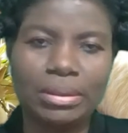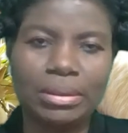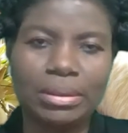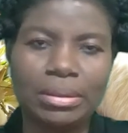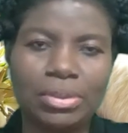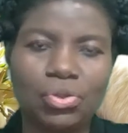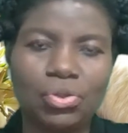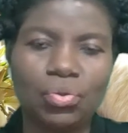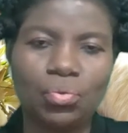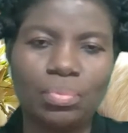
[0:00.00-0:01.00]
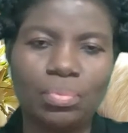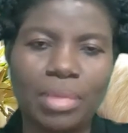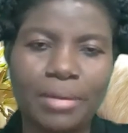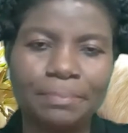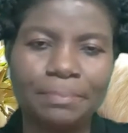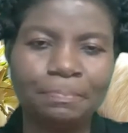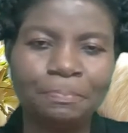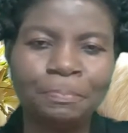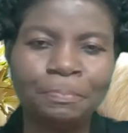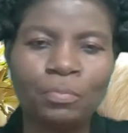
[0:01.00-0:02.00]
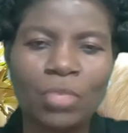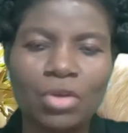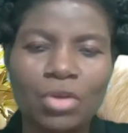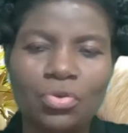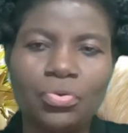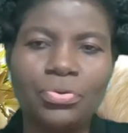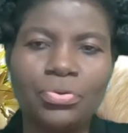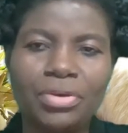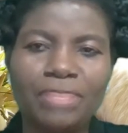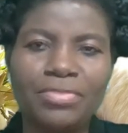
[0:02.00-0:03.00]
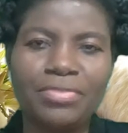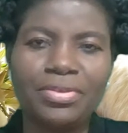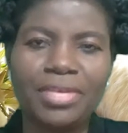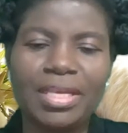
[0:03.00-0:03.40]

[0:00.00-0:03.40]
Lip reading: in Yoruba. You know, everything